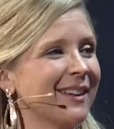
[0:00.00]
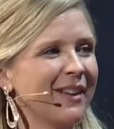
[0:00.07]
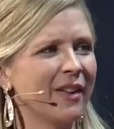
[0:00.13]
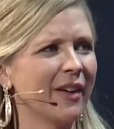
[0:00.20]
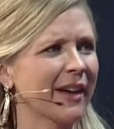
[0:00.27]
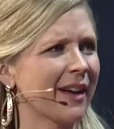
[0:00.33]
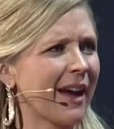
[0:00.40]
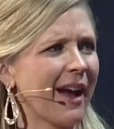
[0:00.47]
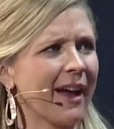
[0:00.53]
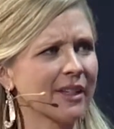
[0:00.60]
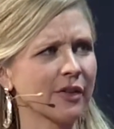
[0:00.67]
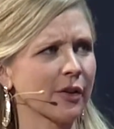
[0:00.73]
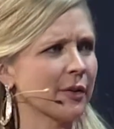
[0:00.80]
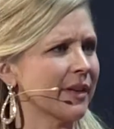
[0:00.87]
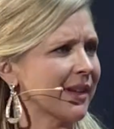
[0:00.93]
You know, like yep. I
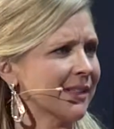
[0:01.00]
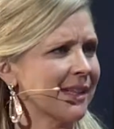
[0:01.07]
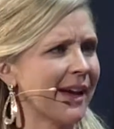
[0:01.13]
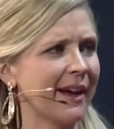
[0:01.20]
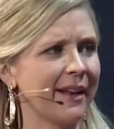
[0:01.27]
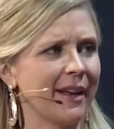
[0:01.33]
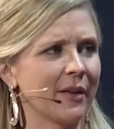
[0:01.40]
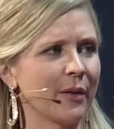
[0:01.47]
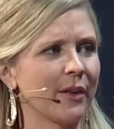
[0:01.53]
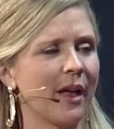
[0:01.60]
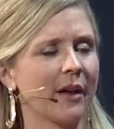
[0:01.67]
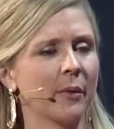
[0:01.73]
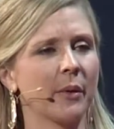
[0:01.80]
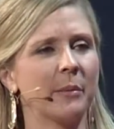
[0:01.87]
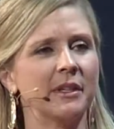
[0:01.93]
struggle with anxiety. I know a
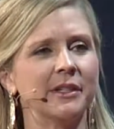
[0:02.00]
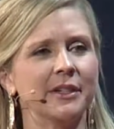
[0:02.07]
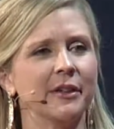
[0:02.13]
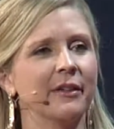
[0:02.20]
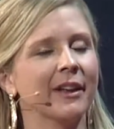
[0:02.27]
lot of women do.